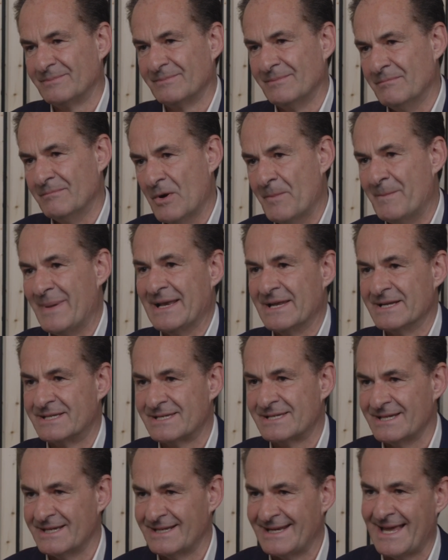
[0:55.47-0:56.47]

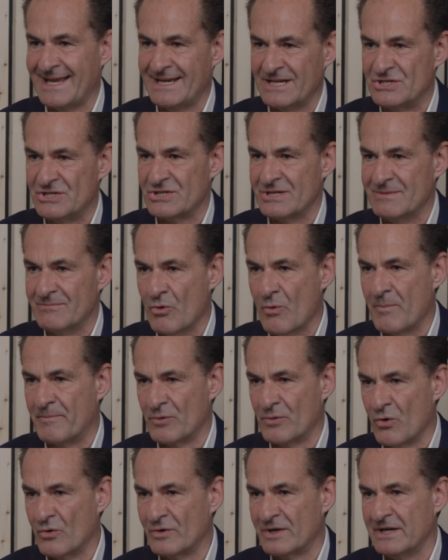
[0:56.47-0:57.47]
mobility and energy more
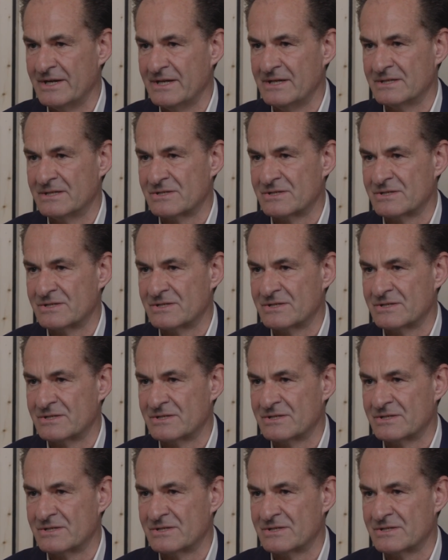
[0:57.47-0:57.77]
broadly